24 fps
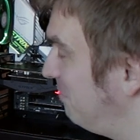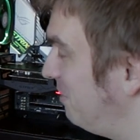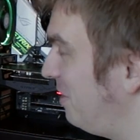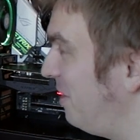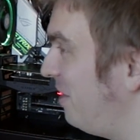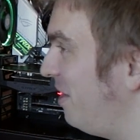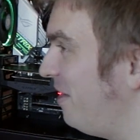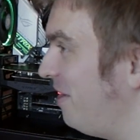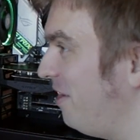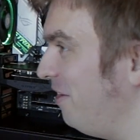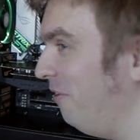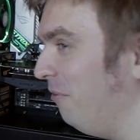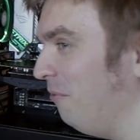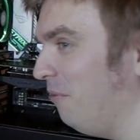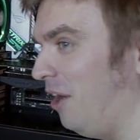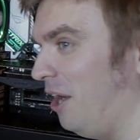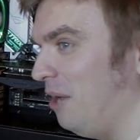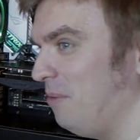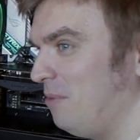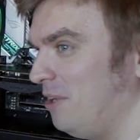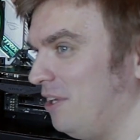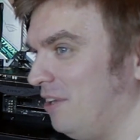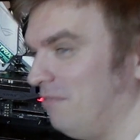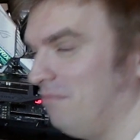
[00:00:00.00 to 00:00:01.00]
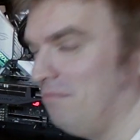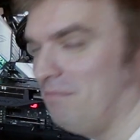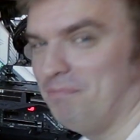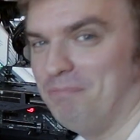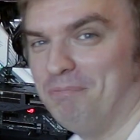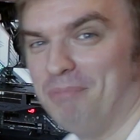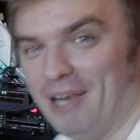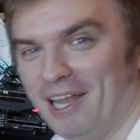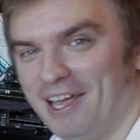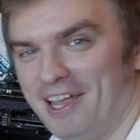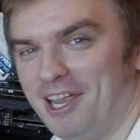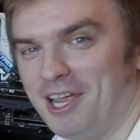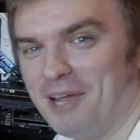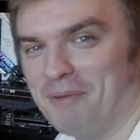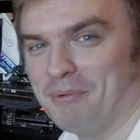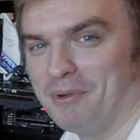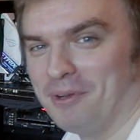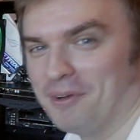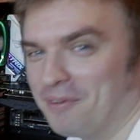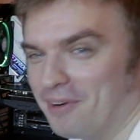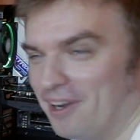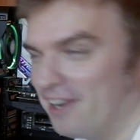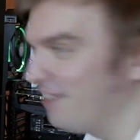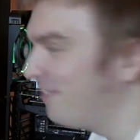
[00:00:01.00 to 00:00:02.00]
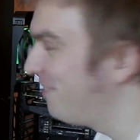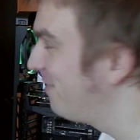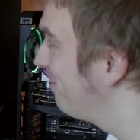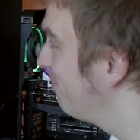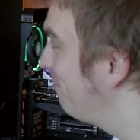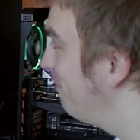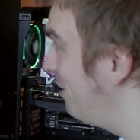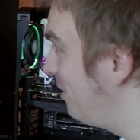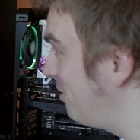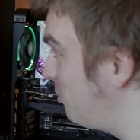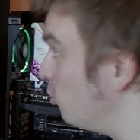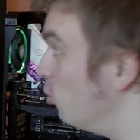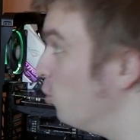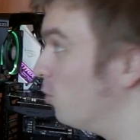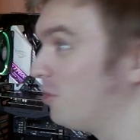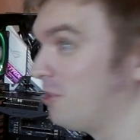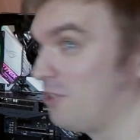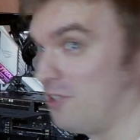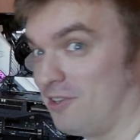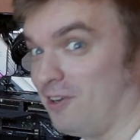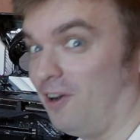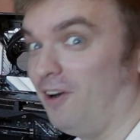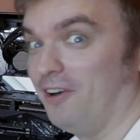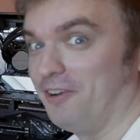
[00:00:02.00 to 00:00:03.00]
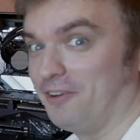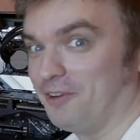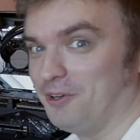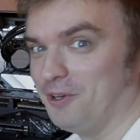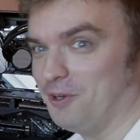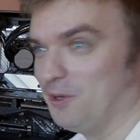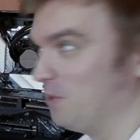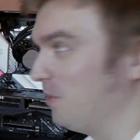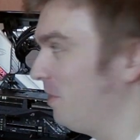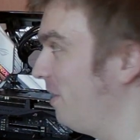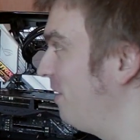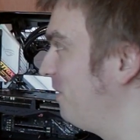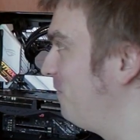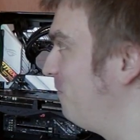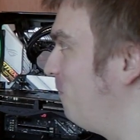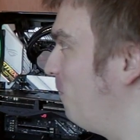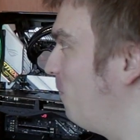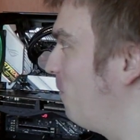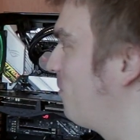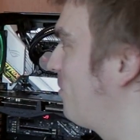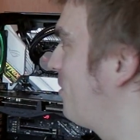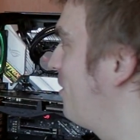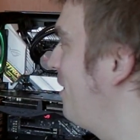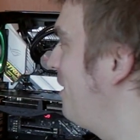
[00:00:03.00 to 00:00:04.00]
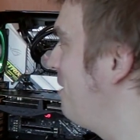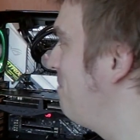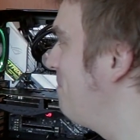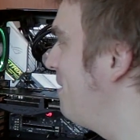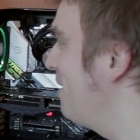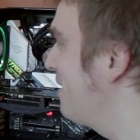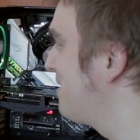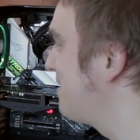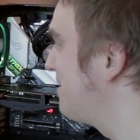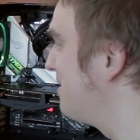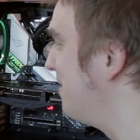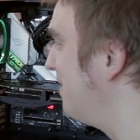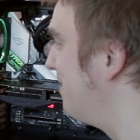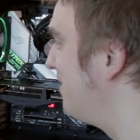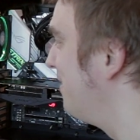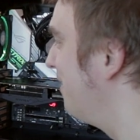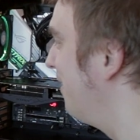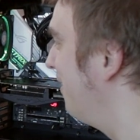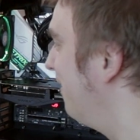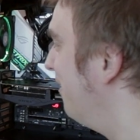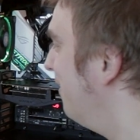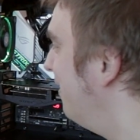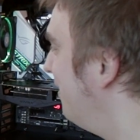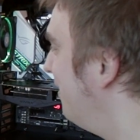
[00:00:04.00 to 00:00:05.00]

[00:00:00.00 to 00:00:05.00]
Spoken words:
Yeah, I mean, playable, right? It looked darn good at 4K max detail.